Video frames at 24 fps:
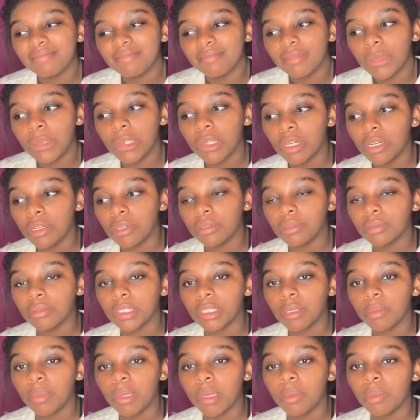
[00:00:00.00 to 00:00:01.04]
You know,
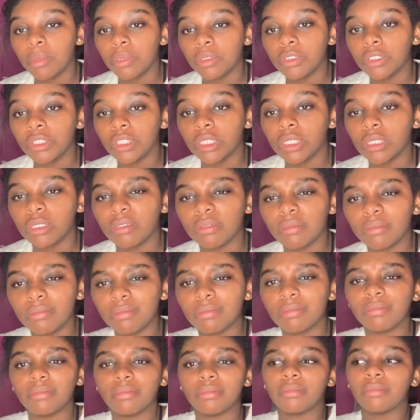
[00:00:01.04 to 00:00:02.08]
some people you just,
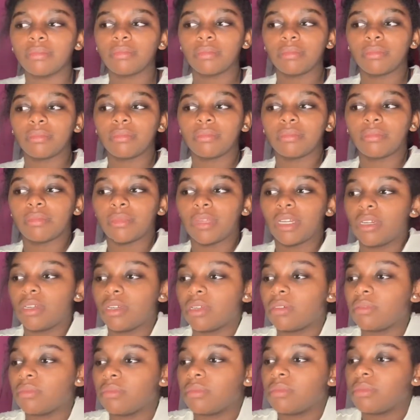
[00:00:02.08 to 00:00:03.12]
I don't
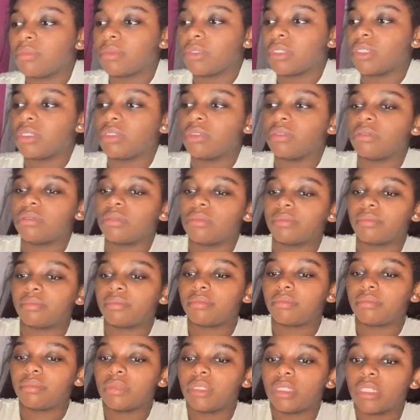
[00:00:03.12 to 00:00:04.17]
know, you
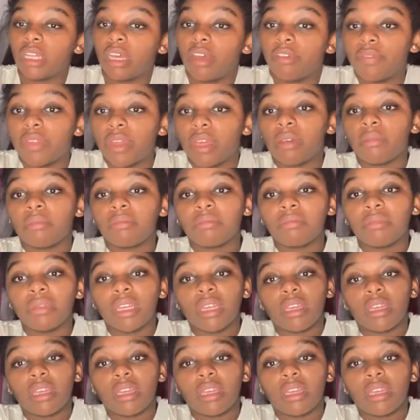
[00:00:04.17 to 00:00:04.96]
love them,